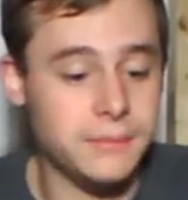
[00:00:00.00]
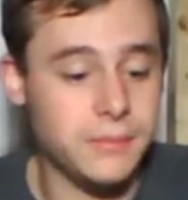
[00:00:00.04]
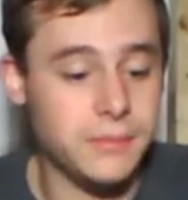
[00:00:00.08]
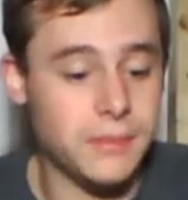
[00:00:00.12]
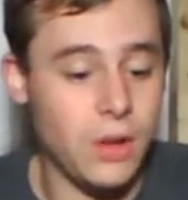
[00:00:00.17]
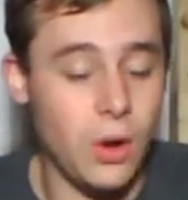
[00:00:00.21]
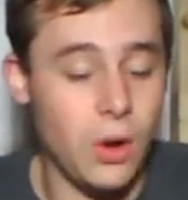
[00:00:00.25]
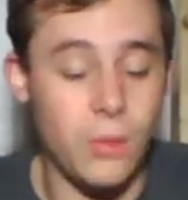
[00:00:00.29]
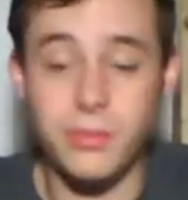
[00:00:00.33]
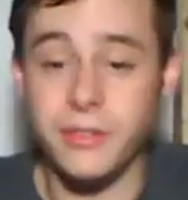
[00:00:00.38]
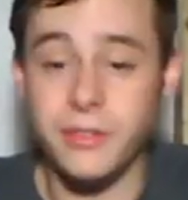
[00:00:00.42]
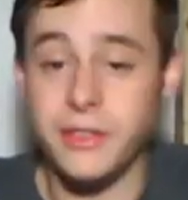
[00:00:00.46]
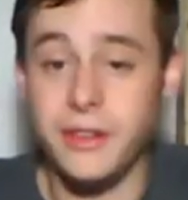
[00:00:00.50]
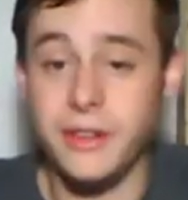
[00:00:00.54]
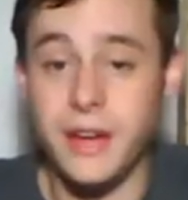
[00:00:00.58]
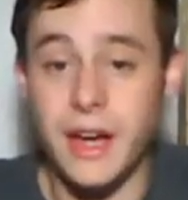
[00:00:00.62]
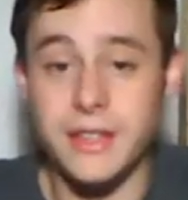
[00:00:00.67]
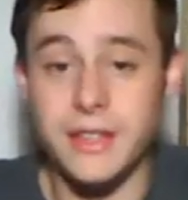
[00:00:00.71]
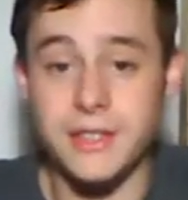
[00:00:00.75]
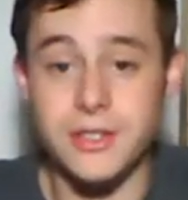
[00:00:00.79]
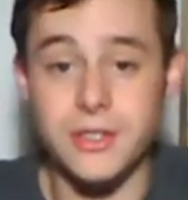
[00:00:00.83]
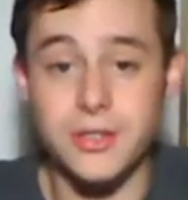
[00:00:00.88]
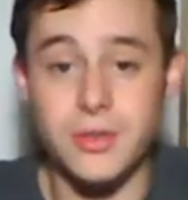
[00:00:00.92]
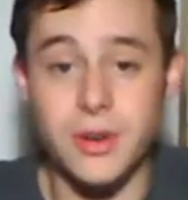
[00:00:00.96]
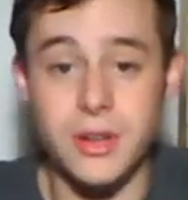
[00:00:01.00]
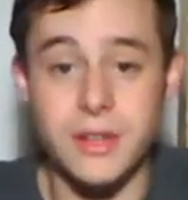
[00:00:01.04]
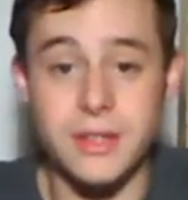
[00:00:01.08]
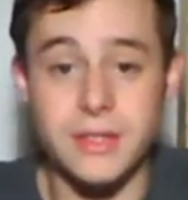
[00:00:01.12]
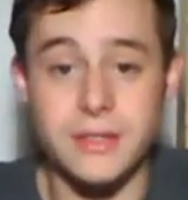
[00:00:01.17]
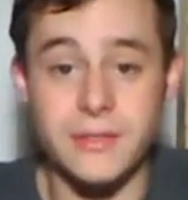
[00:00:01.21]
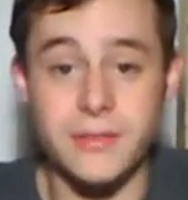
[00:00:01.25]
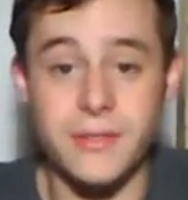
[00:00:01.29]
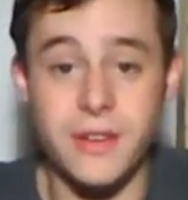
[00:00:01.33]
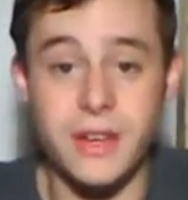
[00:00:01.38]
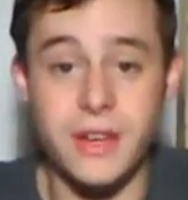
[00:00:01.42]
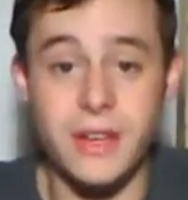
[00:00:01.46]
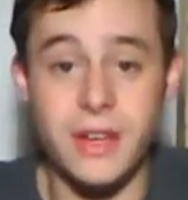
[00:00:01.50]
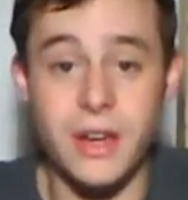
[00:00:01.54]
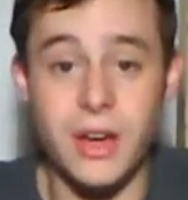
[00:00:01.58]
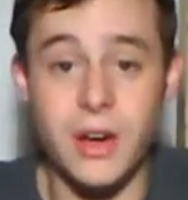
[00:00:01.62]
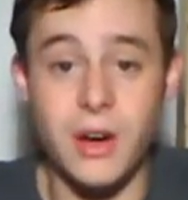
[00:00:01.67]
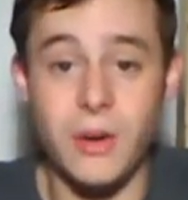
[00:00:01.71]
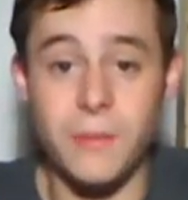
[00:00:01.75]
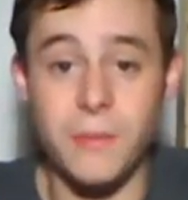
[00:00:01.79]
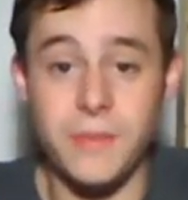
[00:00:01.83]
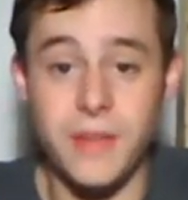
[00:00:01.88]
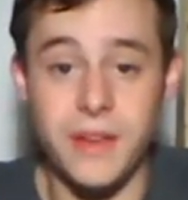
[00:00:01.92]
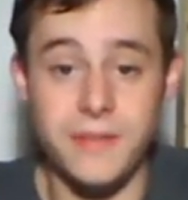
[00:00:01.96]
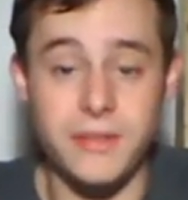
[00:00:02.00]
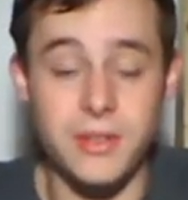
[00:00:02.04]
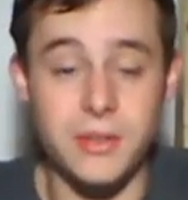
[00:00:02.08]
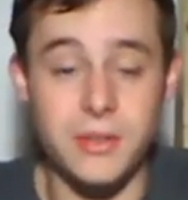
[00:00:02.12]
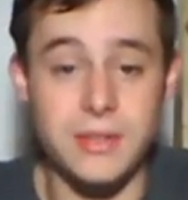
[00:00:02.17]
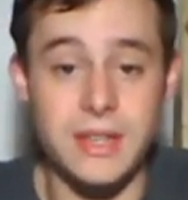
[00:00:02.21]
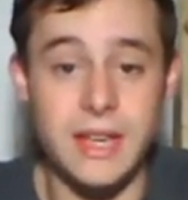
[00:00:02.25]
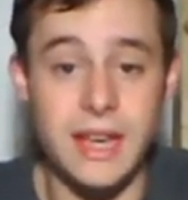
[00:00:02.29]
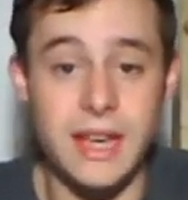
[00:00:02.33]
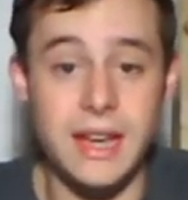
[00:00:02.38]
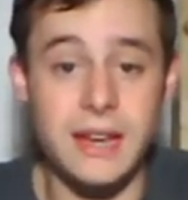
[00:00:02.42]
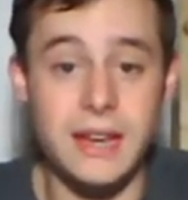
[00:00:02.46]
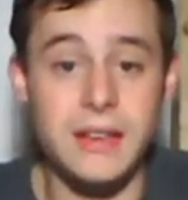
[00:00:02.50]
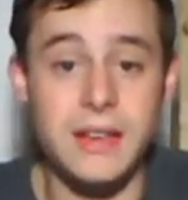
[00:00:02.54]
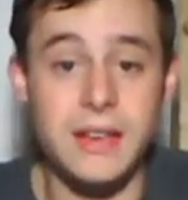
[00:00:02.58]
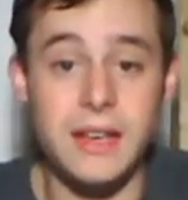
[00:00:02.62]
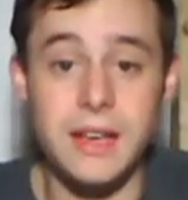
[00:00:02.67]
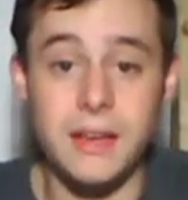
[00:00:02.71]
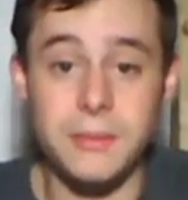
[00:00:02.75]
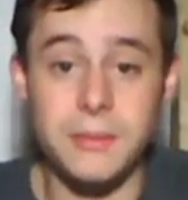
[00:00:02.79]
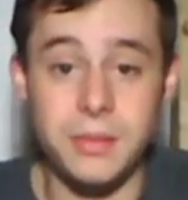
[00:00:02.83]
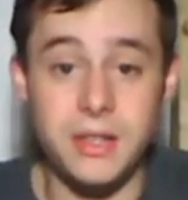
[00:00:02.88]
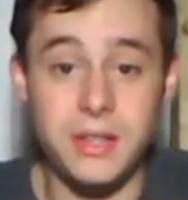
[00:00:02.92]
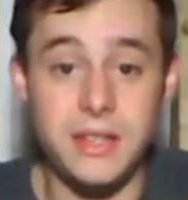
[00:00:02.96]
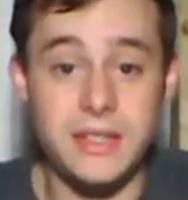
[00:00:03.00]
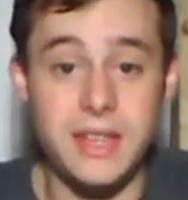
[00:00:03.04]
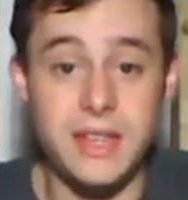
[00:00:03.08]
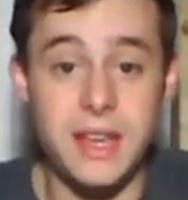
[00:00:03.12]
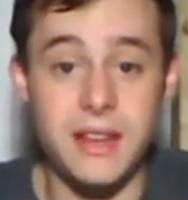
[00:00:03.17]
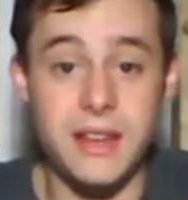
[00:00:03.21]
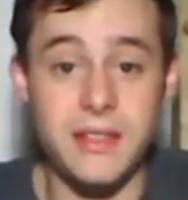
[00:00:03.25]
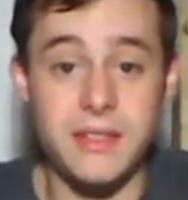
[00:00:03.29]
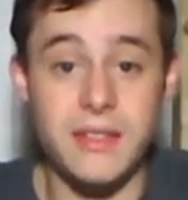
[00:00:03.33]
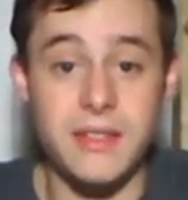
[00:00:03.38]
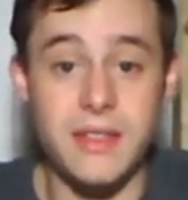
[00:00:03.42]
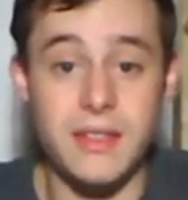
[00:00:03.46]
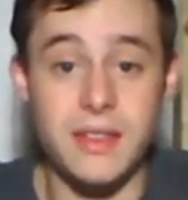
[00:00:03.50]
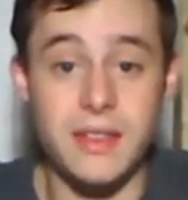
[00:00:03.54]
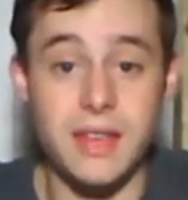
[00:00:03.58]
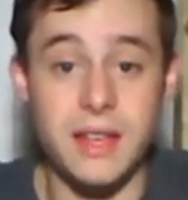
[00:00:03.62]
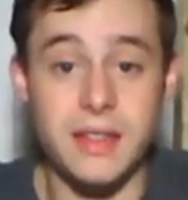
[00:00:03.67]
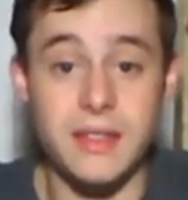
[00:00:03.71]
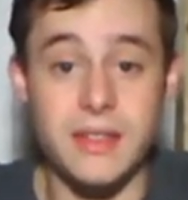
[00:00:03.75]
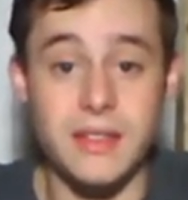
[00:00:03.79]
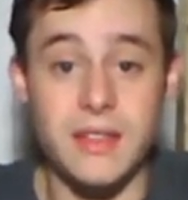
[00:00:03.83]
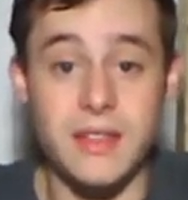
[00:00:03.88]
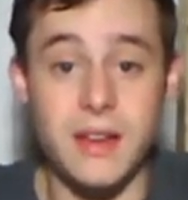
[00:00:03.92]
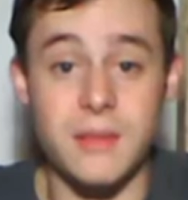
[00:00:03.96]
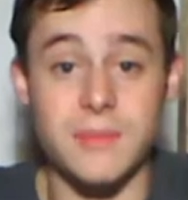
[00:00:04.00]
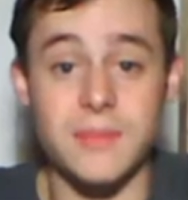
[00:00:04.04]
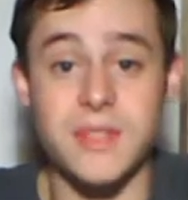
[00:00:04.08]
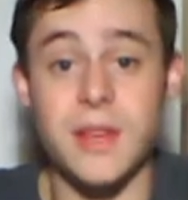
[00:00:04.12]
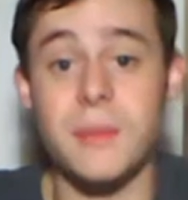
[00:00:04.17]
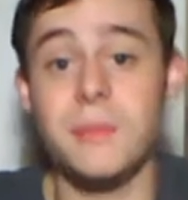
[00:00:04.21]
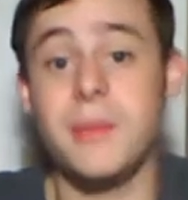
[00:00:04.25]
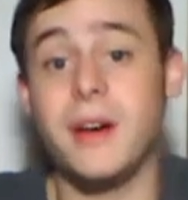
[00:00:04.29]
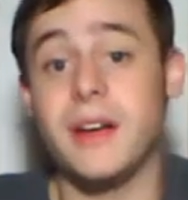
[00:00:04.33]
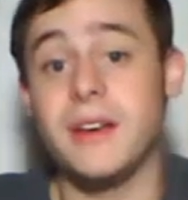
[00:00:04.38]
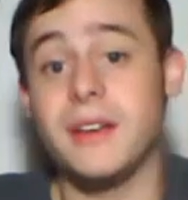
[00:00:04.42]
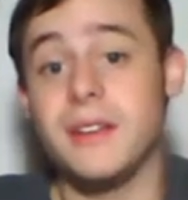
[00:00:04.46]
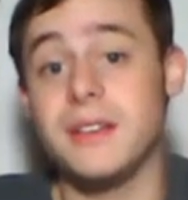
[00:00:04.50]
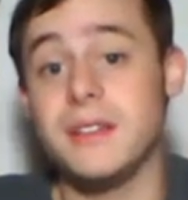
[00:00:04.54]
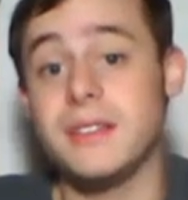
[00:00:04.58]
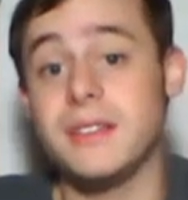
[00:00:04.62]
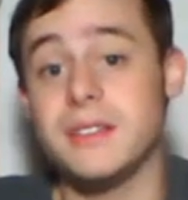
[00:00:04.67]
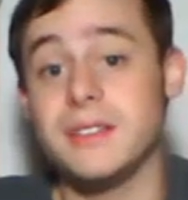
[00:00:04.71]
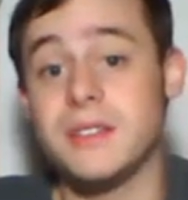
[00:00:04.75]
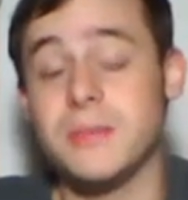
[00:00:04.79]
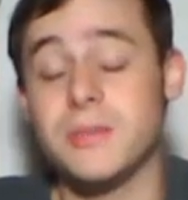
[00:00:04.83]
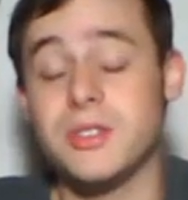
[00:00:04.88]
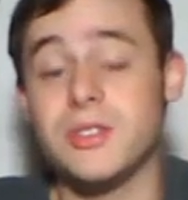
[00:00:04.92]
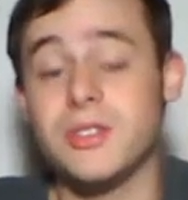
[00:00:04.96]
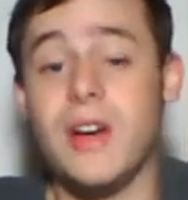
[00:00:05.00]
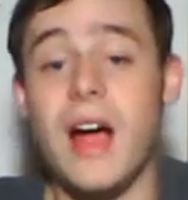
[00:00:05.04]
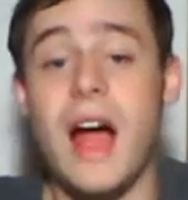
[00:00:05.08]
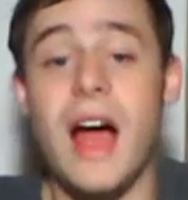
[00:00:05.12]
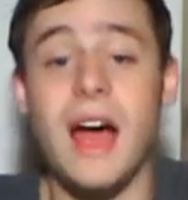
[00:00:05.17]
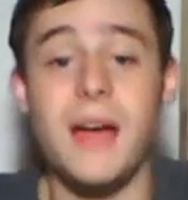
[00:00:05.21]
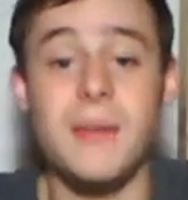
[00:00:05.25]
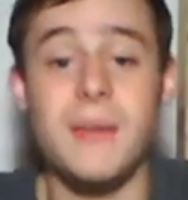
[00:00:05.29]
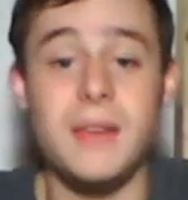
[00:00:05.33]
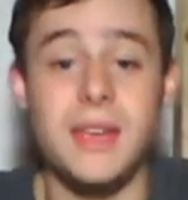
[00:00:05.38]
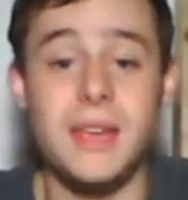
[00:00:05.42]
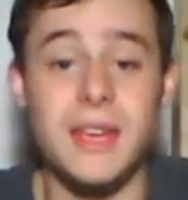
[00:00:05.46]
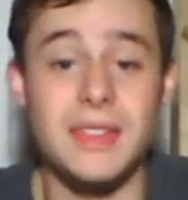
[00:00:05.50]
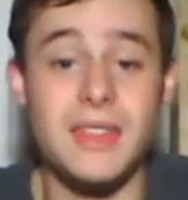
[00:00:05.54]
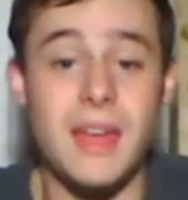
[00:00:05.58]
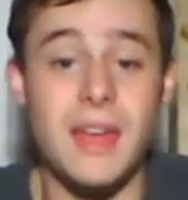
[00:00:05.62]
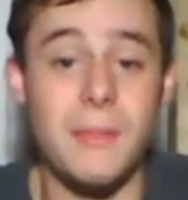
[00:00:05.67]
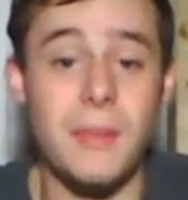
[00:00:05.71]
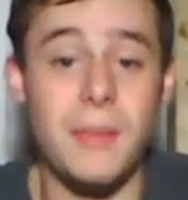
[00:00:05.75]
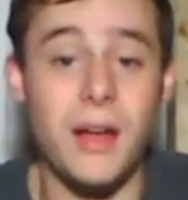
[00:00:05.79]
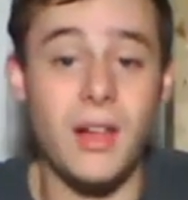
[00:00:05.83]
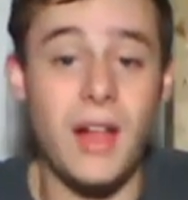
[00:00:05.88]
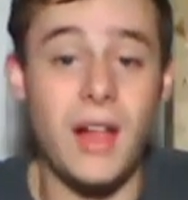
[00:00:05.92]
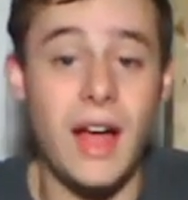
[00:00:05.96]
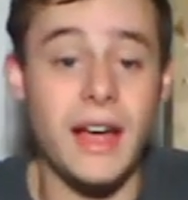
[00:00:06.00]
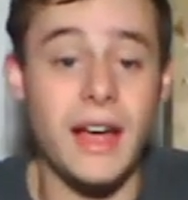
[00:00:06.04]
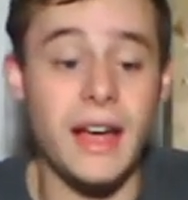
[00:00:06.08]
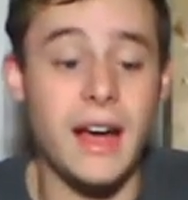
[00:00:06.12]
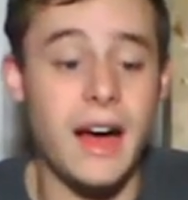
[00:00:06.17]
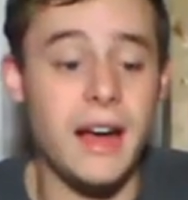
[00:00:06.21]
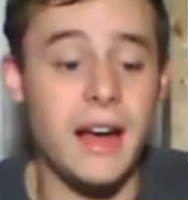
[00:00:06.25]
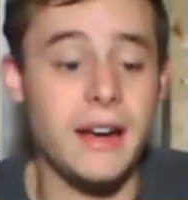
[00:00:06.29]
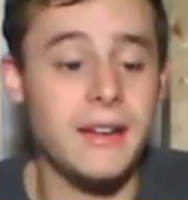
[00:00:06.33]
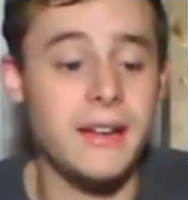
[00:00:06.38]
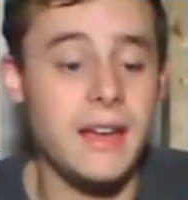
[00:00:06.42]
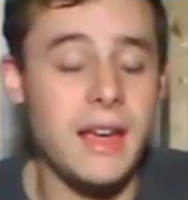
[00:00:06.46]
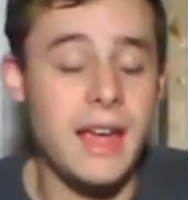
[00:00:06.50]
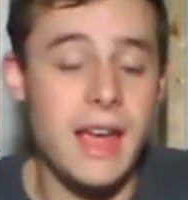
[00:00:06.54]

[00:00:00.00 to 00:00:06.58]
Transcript: Hopefully you guys enjoyed this video. If you did, please hit the thumbs up button, subscribe, hit that bell icon,